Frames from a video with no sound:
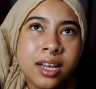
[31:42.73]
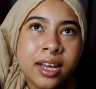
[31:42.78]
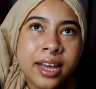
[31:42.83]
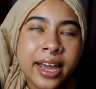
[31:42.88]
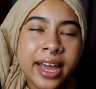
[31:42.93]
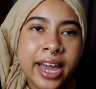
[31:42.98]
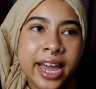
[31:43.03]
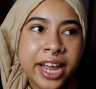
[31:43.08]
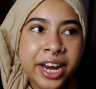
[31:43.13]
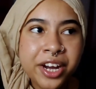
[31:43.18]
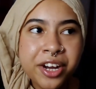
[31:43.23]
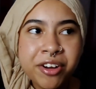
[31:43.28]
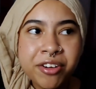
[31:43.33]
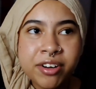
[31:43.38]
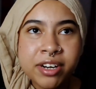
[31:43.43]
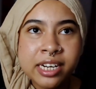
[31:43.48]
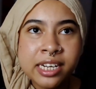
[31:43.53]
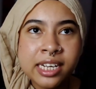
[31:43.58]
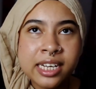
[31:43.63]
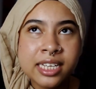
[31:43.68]

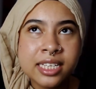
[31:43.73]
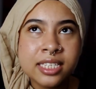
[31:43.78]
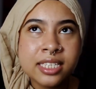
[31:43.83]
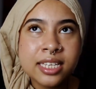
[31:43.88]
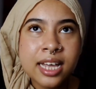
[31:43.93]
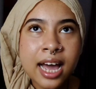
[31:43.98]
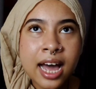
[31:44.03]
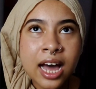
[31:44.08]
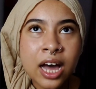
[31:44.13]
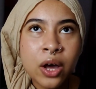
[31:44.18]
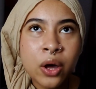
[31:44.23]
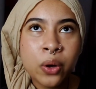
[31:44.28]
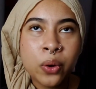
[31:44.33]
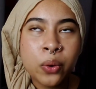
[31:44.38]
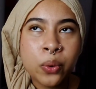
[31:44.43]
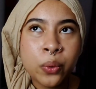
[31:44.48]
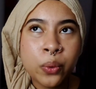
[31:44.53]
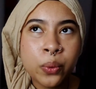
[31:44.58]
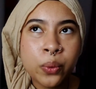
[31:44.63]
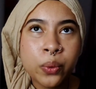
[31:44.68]
Henry is
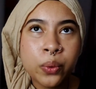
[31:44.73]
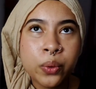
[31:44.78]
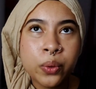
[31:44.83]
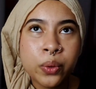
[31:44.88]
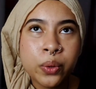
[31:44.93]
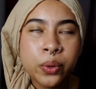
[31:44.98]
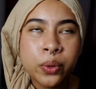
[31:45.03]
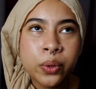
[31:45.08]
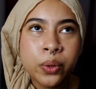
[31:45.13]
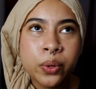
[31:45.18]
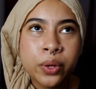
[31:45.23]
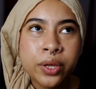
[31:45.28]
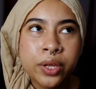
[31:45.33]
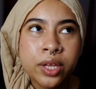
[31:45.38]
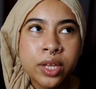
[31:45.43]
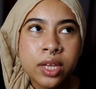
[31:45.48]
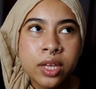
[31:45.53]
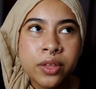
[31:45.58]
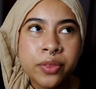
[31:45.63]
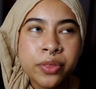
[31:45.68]
how
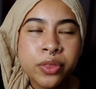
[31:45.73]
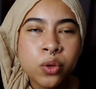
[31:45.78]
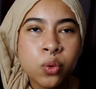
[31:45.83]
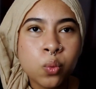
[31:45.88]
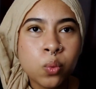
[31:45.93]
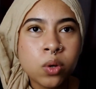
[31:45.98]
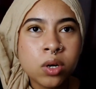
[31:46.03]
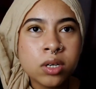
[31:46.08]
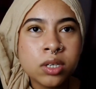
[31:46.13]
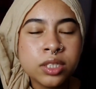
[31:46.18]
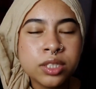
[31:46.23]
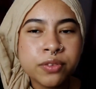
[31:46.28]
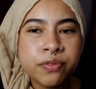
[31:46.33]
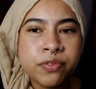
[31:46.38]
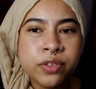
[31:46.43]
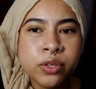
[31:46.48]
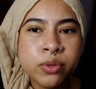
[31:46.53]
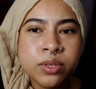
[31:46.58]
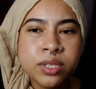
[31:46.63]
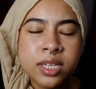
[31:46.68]
the world
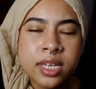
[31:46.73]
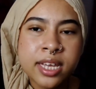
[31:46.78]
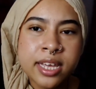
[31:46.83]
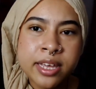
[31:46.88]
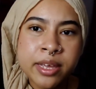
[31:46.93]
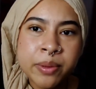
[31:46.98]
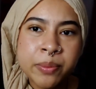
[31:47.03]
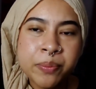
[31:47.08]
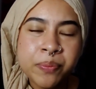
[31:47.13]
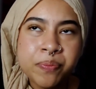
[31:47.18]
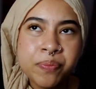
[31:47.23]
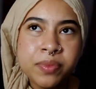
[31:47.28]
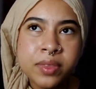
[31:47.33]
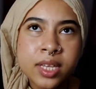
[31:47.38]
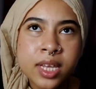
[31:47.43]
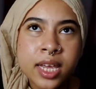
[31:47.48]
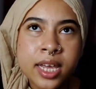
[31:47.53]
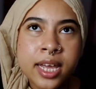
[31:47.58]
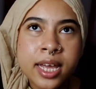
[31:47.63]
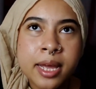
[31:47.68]
views him.
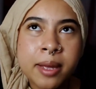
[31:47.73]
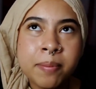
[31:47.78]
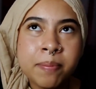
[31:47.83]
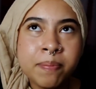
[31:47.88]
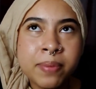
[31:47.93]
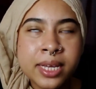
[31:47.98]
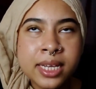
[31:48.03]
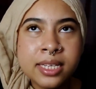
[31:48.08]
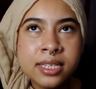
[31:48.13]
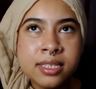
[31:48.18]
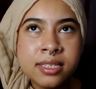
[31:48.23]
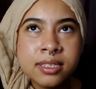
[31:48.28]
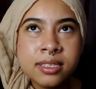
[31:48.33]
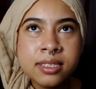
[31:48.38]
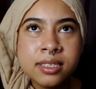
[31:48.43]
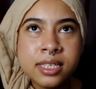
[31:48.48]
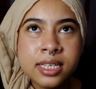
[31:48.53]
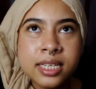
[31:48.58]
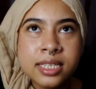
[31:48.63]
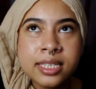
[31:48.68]

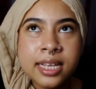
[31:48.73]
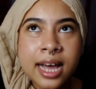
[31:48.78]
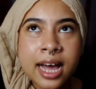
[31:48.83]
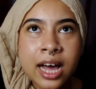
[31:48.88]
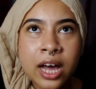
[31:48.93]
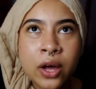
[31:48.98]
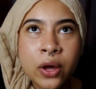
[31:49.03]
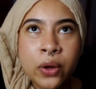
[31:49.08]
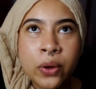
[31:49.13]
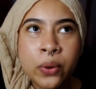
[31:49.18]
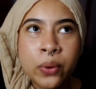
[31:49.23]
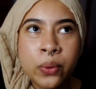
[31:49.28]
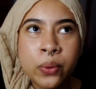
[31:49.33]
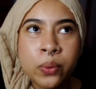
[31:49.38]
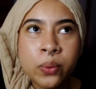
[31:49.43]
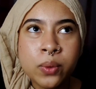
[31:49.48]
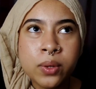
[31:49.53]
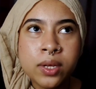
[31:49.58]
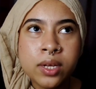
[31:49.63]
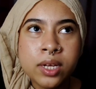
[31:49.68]
Basil is how